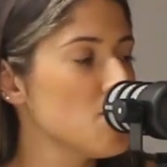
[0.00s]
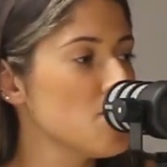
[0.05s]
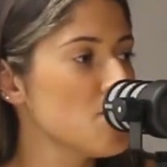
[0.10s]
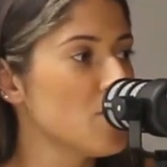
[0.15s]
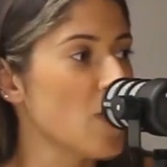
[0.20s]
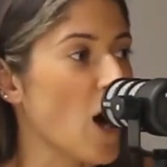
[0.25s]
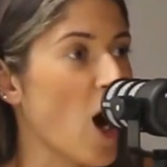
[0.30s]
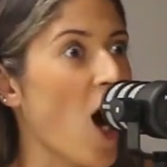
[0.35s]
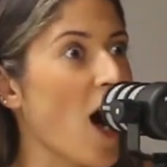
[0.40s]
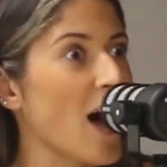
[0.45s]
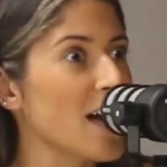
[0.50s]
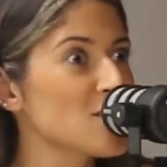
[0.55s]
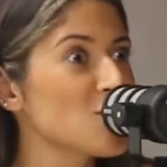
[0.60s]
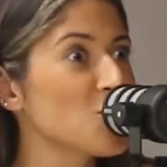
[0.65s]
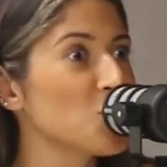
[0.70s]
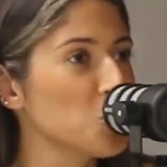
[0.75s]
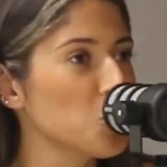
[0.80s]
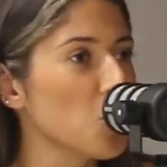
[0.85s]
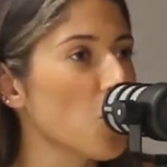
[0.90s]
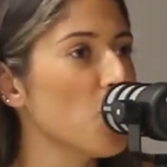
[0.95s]
the highs
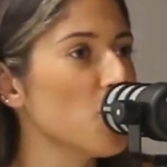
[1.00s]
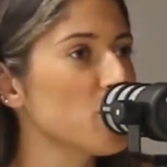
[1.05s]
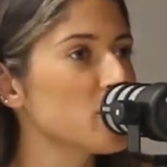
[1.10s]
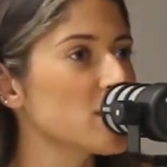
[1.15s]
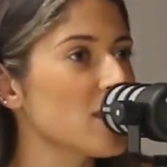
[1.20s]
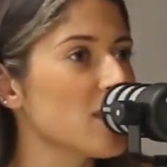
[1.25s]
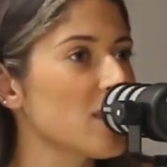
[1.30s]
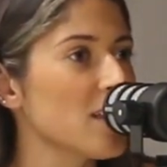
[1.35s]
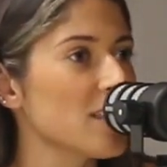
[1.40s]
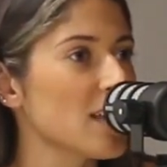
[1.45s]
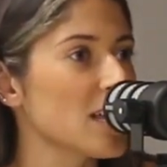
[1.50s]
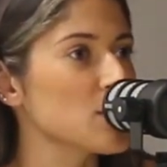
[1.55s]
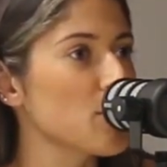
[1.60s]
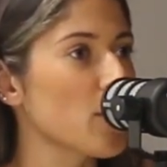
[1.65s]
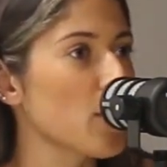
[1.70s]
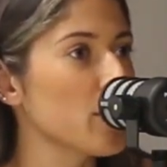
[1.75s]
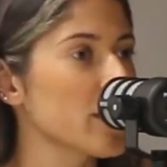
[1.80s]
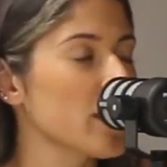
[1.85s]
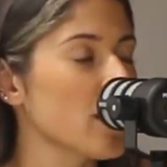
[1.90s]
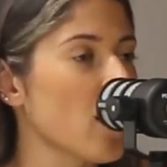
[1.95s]
and the lows, I think that's
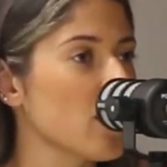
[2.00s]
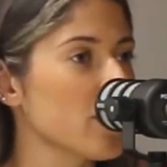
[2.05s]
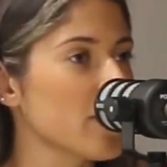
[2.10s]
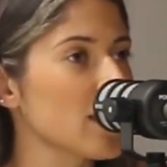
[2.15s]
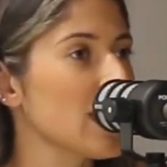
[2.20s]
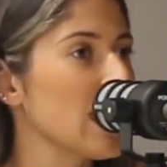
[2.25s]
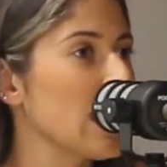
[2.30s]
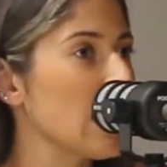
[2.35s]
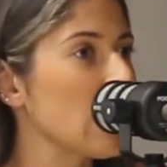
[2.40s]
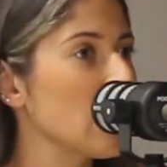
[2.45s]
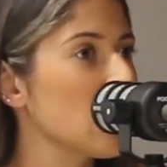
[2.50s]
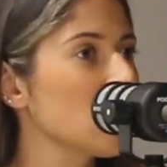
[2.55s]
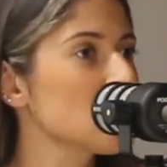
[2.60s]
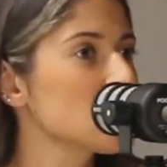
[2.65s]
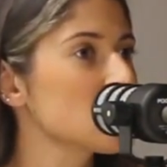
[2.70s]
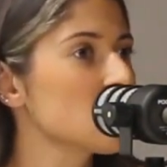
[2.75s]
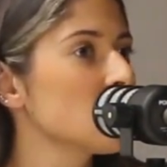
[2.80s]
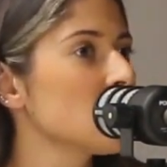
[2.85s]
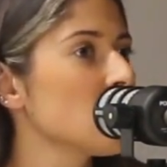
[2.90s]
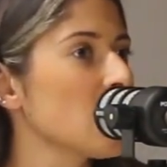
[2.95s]
probably the key
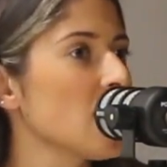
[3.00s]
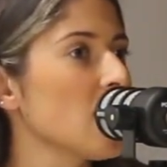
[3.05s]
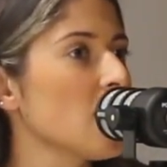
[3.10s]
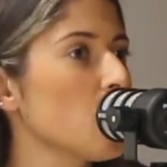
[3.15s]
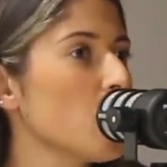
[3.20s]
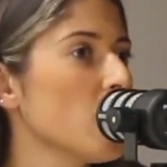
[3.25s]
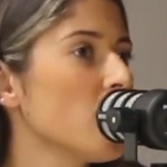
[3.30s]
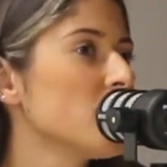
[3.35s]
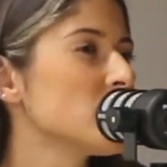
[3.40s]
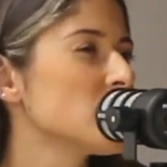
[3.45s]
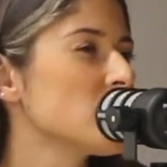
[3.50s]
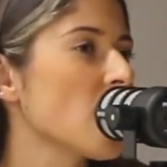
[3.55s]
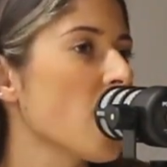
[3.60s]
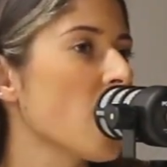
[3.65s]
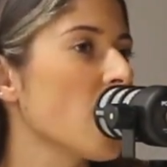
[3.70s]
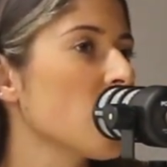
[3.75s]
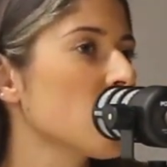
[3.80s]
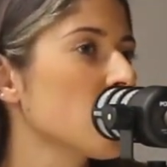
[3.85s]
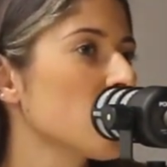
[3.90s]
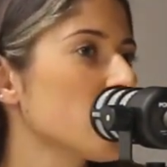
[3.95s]
words there.